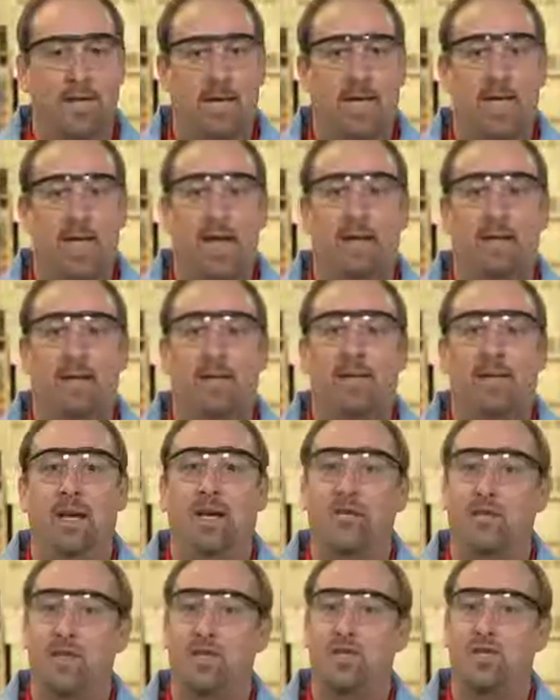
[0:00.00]
Again,
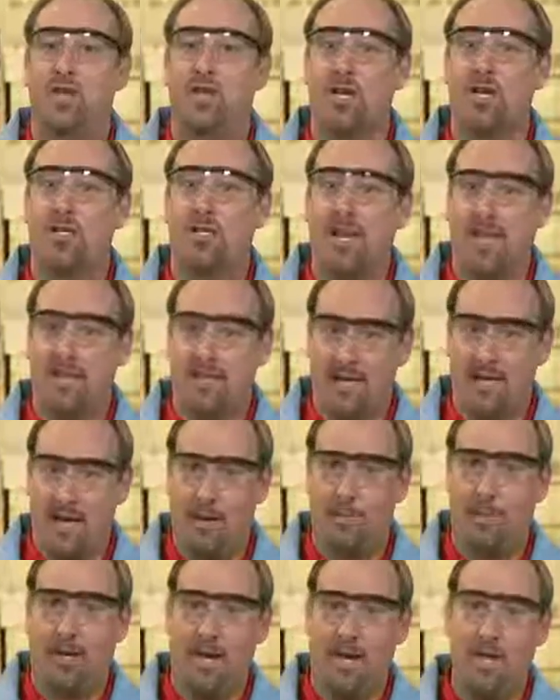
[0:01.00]
if this is just
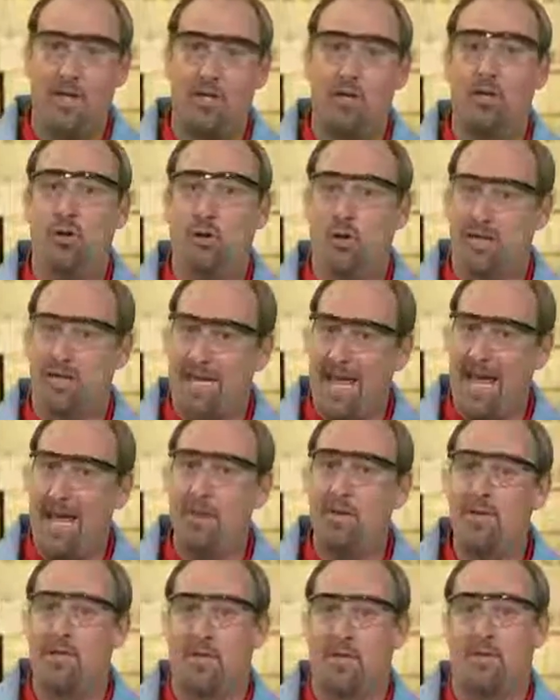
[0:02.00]
contamination or
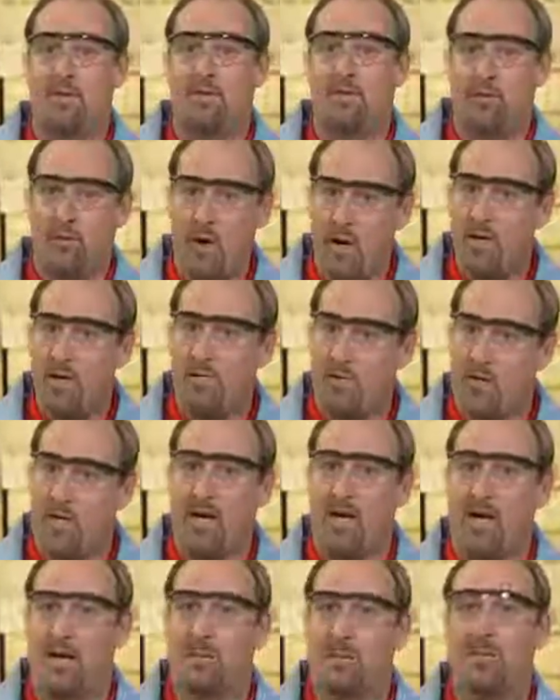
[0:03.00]
damage to the front of the
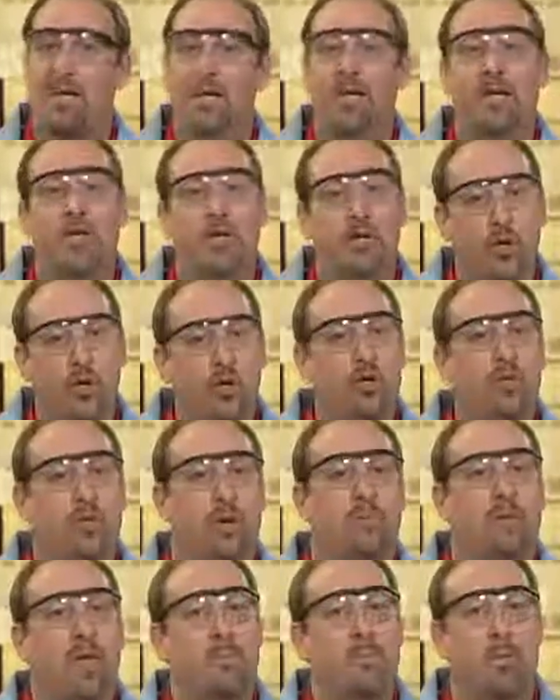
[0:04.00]
column, you can
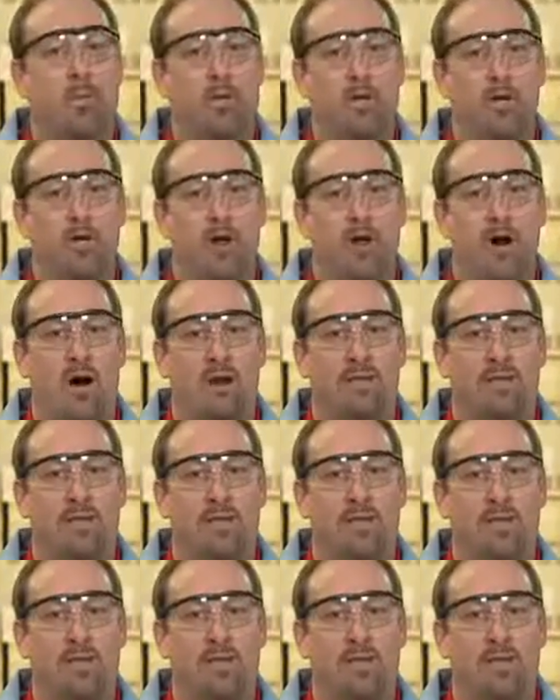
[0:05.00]
trim that portion off.